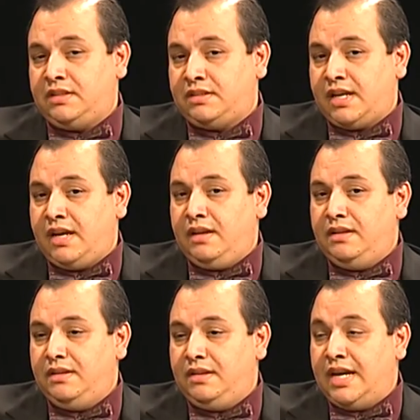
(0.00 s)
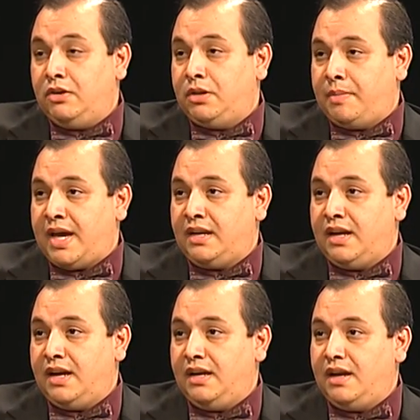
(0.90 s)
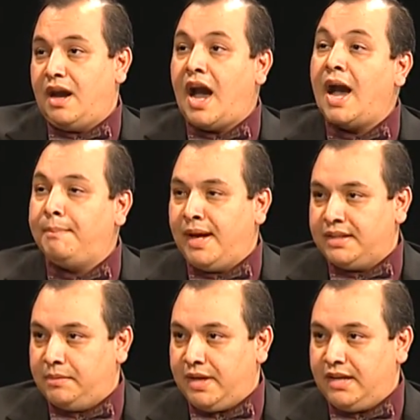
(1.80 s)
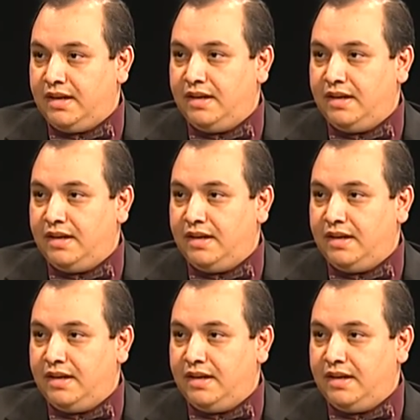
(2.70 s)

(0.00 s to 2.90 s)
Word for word: to say they're the bad guy. Right. I'm not the bad guy.